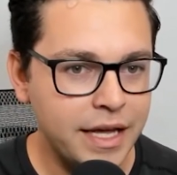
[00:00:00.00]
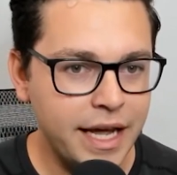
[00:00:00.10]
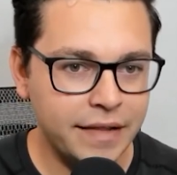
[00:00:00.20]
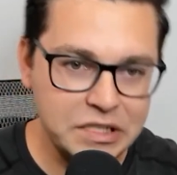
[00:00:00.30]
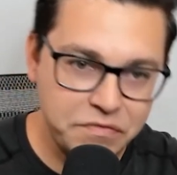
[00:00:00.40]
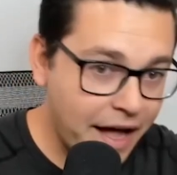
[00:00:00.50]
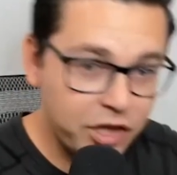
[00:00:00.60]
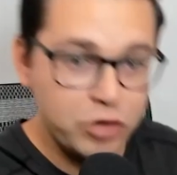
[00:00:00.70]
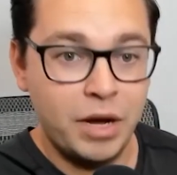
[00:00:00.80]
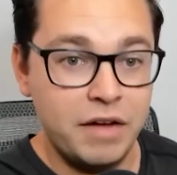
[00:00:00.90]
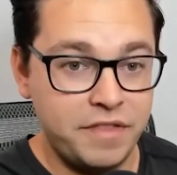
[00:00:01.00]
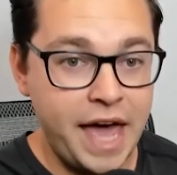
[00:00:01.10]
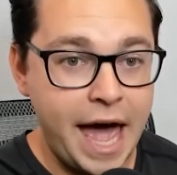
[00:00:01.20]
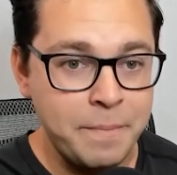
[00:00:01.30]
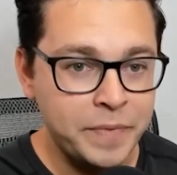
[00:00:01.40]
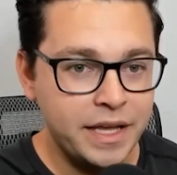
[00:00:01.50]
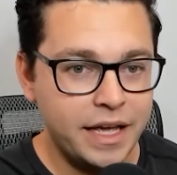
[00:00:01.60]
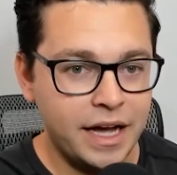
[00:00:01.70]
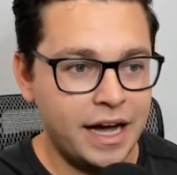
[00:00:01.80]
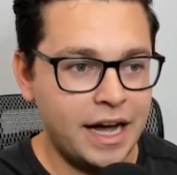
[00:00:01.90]
and let's value them off that
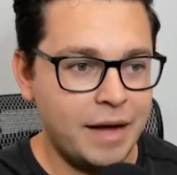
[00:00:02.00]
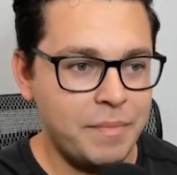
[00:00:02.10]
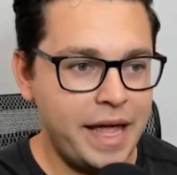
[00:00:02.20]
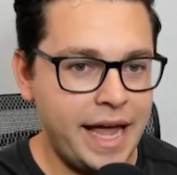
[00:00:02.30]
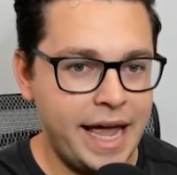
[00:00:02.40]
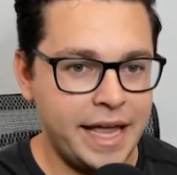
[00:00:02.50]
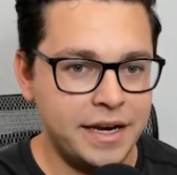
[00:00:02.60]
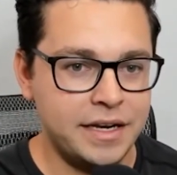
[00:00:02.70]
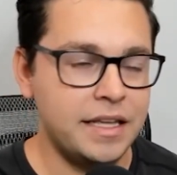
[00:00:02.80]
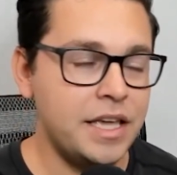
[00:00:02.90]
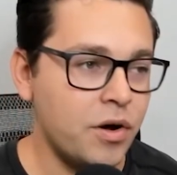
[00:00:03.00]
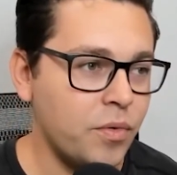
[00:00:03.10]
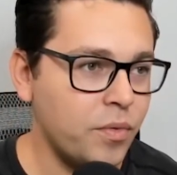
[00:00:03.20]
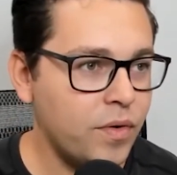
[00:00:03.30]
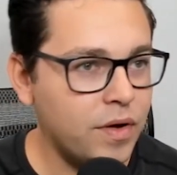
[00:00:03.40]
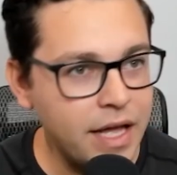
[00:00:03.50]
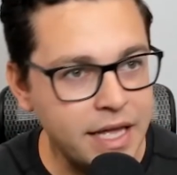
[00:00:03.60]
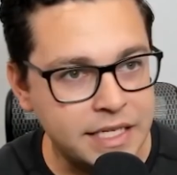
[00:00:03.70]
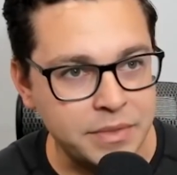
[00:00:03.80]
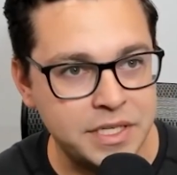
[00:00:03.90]
um, and, and, you know
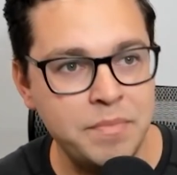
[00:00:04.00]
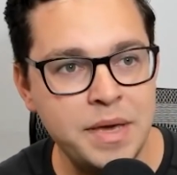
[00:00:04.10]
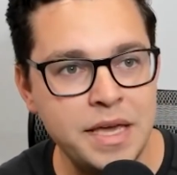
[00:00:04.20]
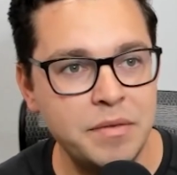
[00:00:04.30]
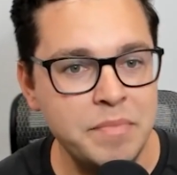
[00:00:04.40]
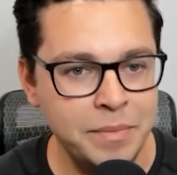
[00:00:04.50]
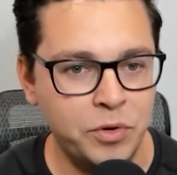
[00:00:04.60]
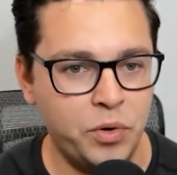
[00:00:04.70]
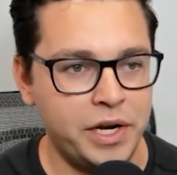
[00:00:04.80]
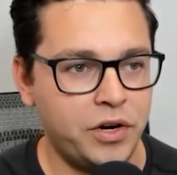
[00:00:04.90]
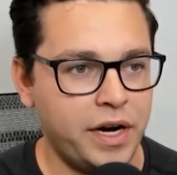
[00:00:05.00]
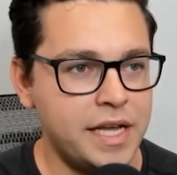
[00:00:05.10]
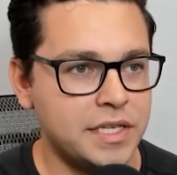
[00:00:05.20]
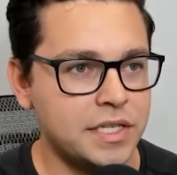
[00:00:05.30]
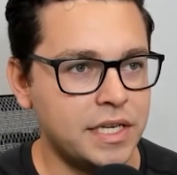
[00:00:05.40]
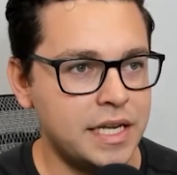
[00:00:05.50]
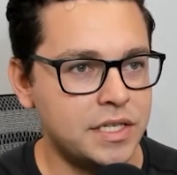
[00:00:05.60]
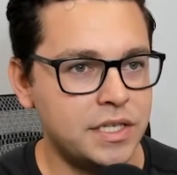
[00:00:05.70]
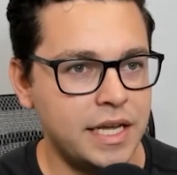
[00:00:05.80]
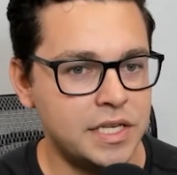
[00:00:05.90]
to, to me the meme coin craze is,
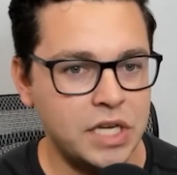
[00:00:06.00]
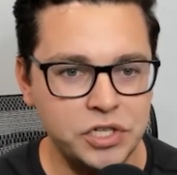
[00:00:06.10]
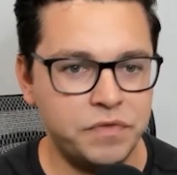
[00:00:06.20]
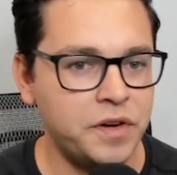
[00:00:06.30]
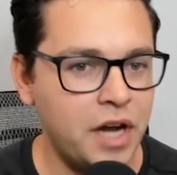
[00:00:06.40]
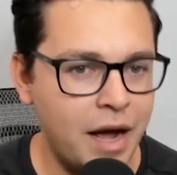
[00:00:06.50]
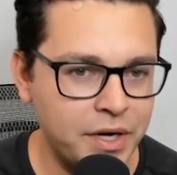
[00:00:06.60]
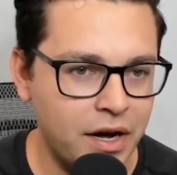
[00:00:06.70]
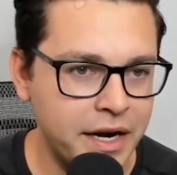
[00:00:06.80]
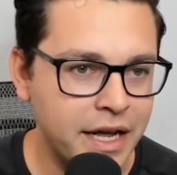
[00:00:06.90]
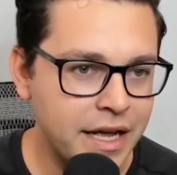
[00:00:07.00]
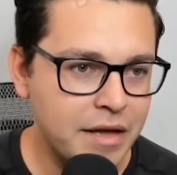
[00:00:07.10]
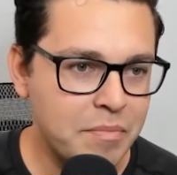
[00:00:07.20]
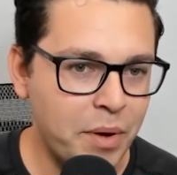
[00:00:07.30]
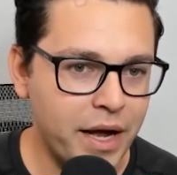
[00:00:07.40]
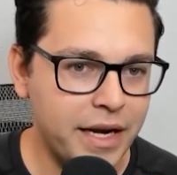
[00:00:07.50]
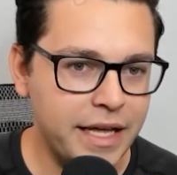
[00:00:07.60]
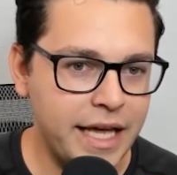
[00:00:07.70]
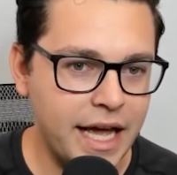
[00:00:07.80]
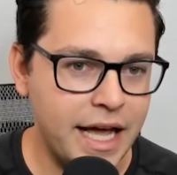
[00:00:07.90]
is is such a phenomenon but
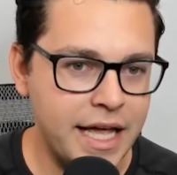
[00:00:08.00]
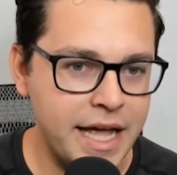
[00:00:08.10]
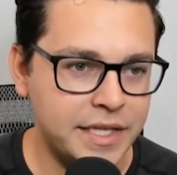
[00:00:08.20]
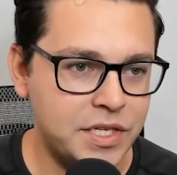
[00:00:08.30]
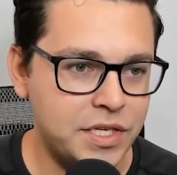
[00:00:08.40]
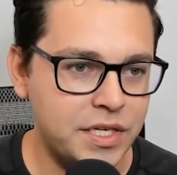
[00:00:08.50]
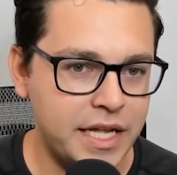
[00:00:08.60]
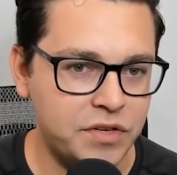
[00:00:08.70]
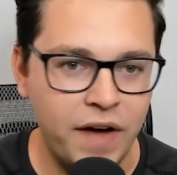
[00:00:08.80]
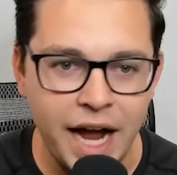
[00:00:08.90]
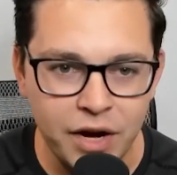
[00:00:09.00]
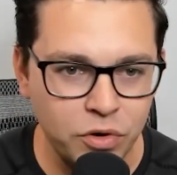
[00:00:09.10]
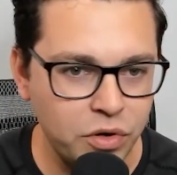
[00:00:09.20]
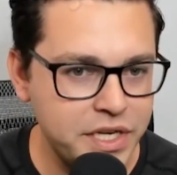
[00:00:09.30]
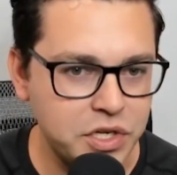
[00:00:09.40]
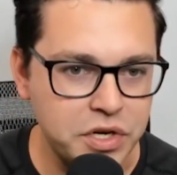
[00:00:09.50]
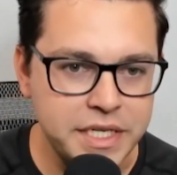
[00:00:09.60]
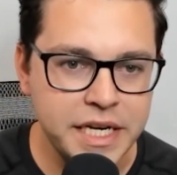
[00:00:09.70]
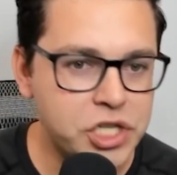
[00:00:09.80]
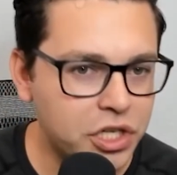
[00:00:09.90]
it's it's viral these are
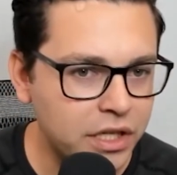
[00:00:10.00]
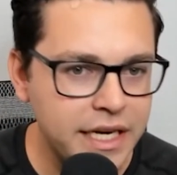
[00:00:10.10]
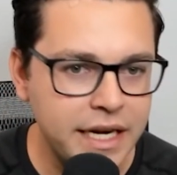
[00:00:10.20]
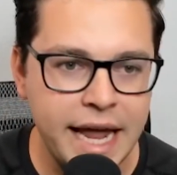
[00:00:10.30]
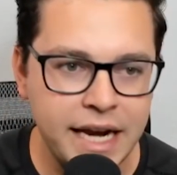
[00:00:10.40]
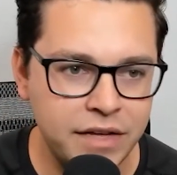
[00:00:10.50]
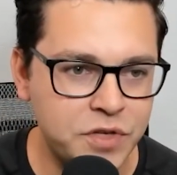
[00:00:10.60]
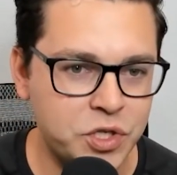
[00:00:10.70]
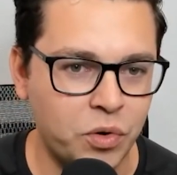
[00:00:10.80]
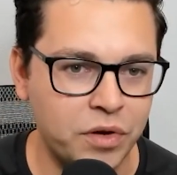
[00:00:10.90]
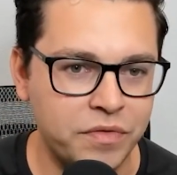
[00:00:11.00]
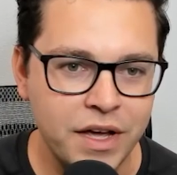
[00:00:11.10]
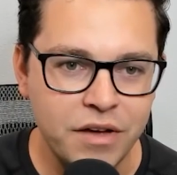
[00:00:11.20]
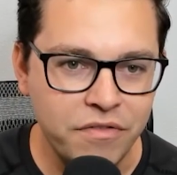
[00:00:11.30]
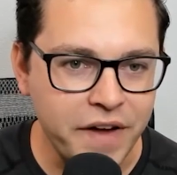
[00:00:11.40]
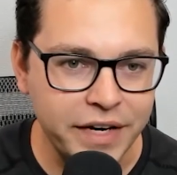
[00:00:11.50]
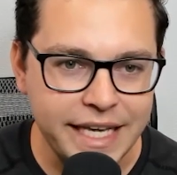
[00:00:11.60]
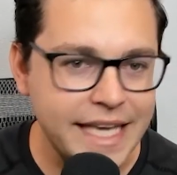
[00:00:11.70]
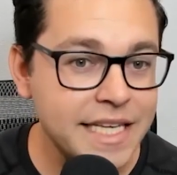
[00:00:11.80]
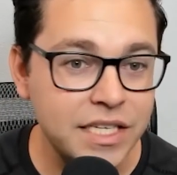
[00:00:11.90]
digitally native sort of very
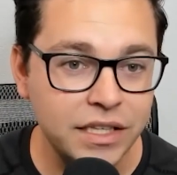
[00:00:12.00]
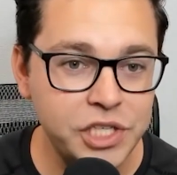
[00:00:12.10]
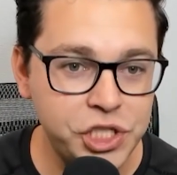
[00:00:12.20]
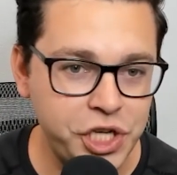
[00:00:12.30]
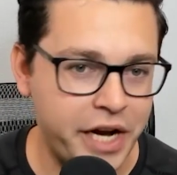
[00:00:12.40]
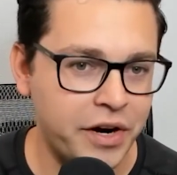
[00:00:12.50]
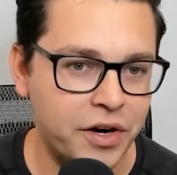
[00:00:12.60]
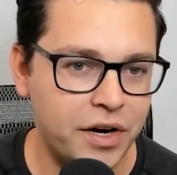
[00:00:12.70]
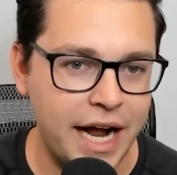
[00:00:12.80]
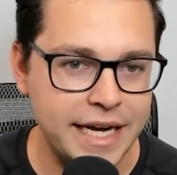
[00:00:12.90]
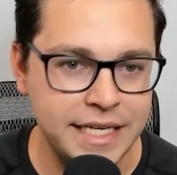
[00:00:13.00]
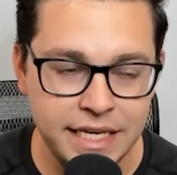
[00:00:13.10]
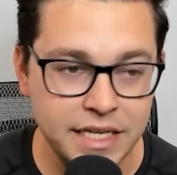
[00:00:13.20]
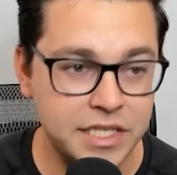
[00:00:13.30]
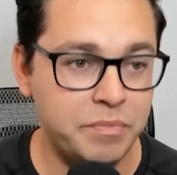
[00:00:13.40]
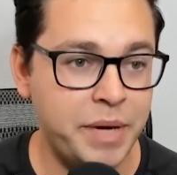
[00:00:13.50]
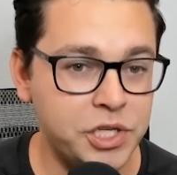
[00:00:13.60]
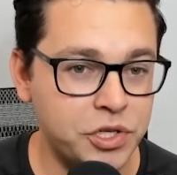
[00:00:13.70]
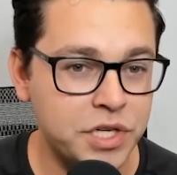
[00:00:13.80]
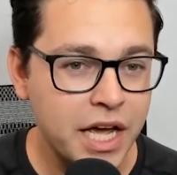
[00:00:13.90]
easily shared ideas and
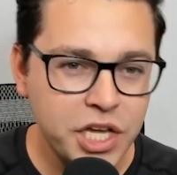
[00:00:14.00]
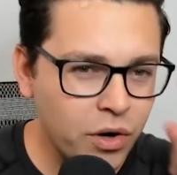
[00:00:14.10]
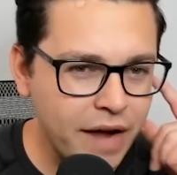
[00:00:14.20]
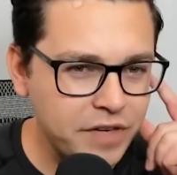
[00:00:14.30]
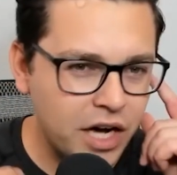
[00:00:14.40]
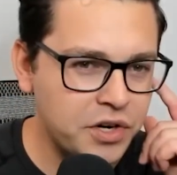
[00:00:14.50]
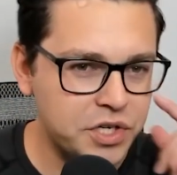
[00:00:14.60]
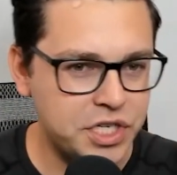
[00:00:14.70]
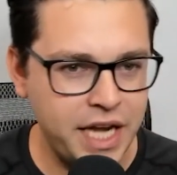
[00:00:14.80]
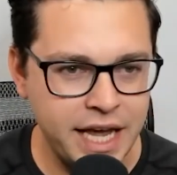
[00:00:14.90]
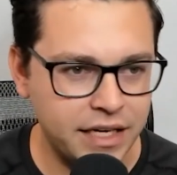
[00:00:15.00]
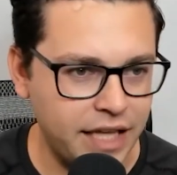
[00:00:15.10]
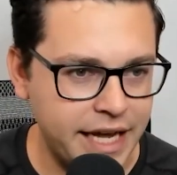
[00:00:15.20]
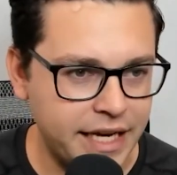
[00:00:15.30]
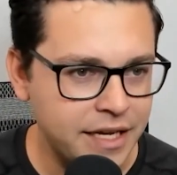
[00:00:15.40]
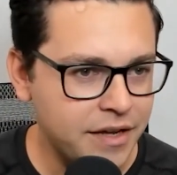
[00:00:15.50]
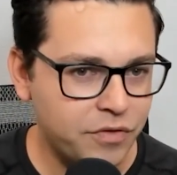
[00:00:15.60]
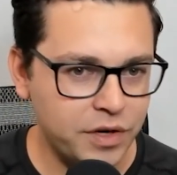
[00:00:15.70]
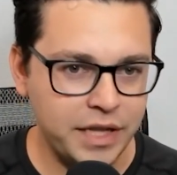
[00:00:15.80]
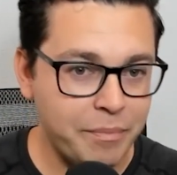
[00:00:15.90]
pictures you don't have to understand like
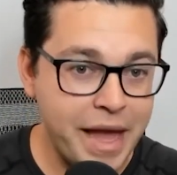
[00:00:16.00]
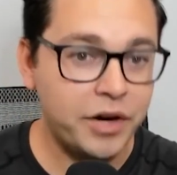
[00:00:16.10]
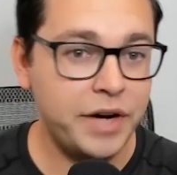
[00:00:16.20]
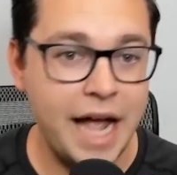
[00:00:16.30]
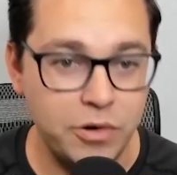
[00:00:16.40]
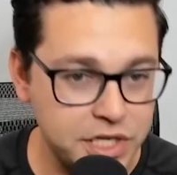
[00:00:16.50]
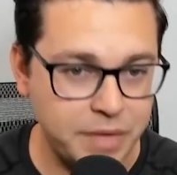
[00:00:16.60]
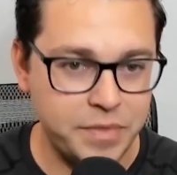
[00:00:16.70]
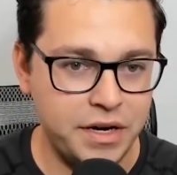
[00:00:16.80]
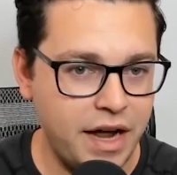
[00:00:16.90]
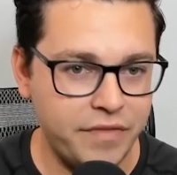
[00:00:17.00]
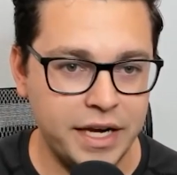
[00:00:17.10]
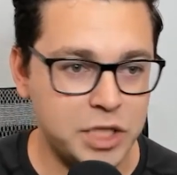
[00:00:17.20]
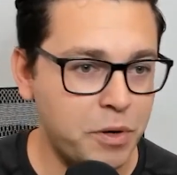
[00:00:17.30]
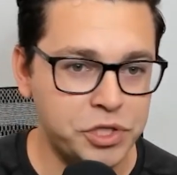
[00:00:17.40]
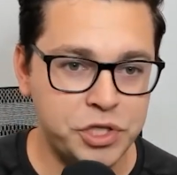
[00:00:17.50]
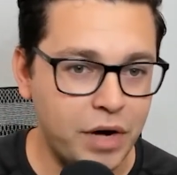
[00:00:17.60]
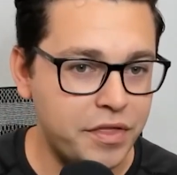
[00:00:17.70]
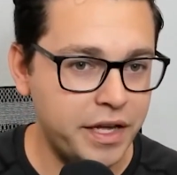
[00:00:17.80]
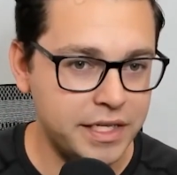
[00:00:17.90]
for like MakerDAO, which is something I've got exposure
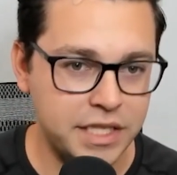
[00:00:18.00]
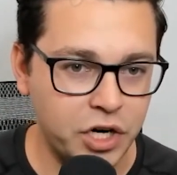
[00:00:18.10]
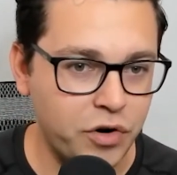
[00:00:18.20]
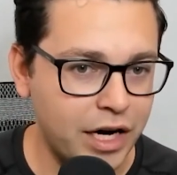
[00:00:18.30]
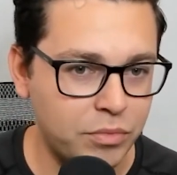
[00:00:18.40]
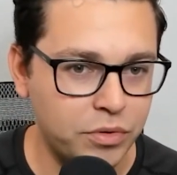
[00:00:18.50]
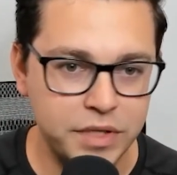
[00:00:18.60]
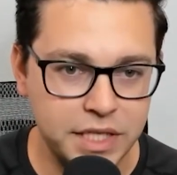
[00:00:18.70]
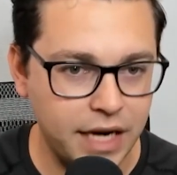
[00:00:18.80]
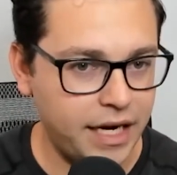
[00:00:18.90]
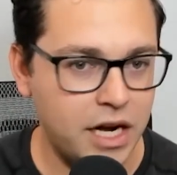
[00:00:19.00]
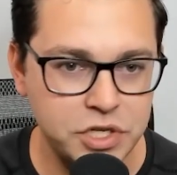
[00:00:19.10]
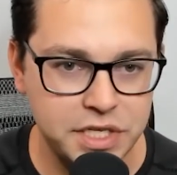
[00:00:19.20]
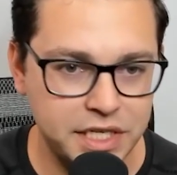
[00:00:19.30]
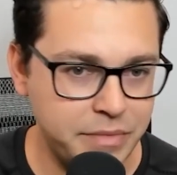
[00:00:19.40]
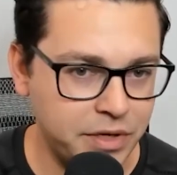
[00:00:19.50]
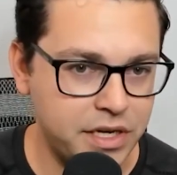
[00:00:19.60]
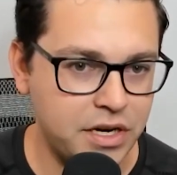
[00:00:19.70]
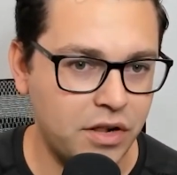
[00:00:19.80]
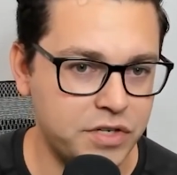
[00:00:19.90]
to. I think it's an incredible. It's got like 160
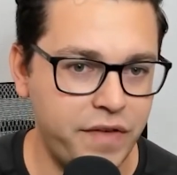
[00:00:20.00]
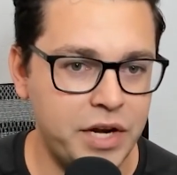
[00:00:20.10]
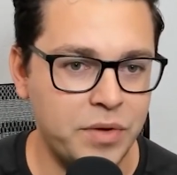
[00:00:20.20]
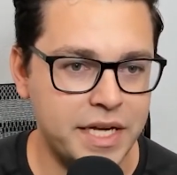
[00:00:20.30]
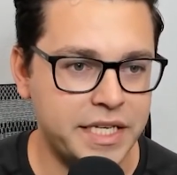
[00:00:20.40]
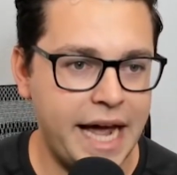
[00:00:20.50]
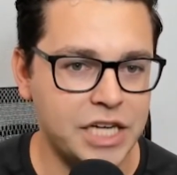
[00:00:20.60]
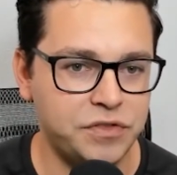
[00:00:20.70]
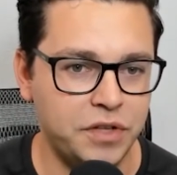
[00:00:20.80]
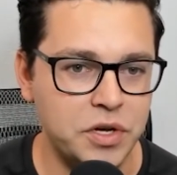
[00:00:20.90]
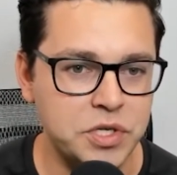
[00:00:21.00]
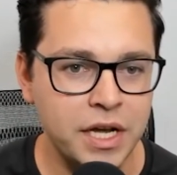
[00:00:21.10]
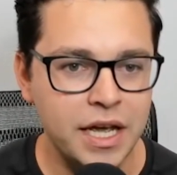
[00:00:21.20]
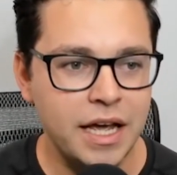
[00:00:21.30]
million dollars of annualized cash flows.